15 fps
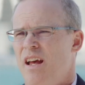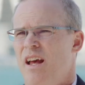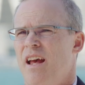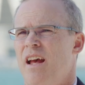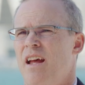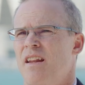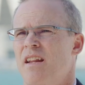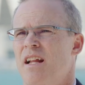
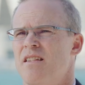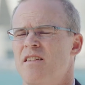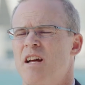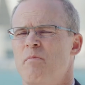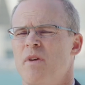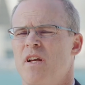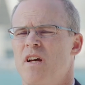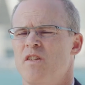And that's
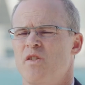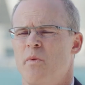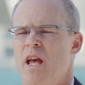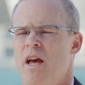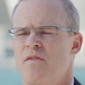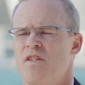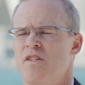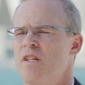not because we
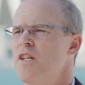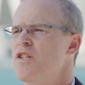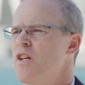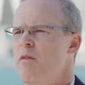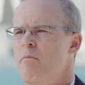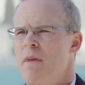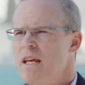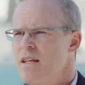have such
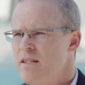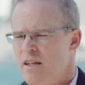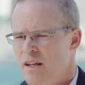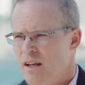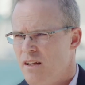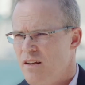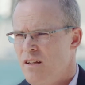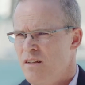
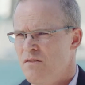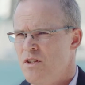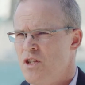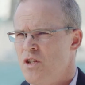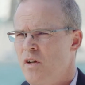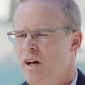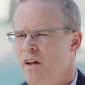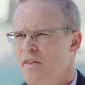amazing
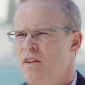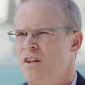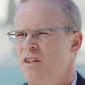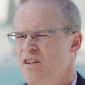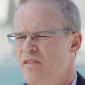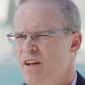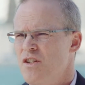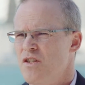digital health
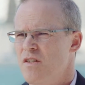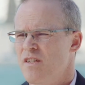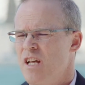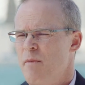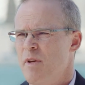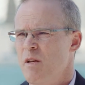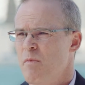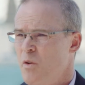interventions
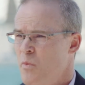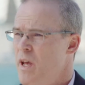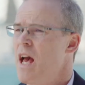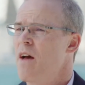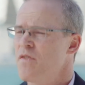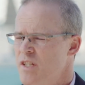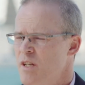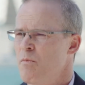coming, but we
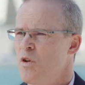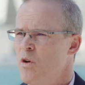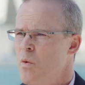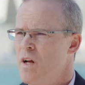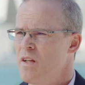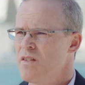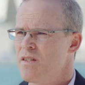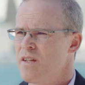have some new
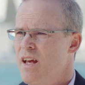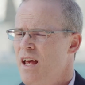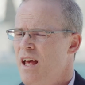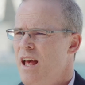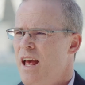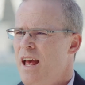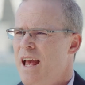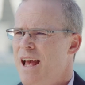ones.
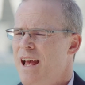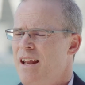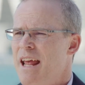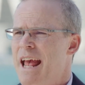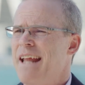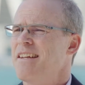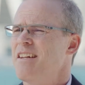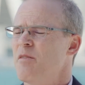And
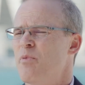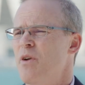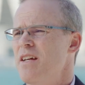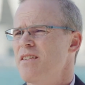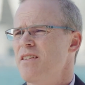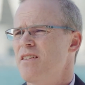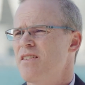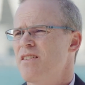
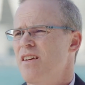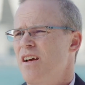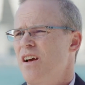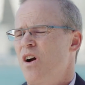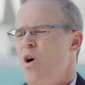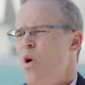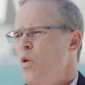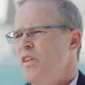antidepressants
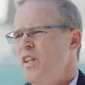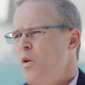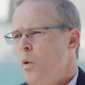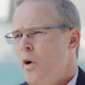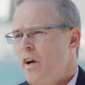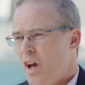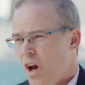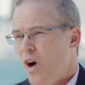only
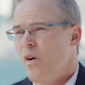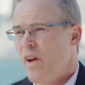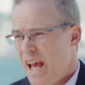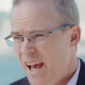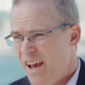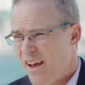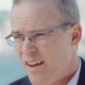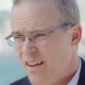work
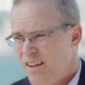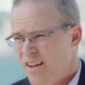okay.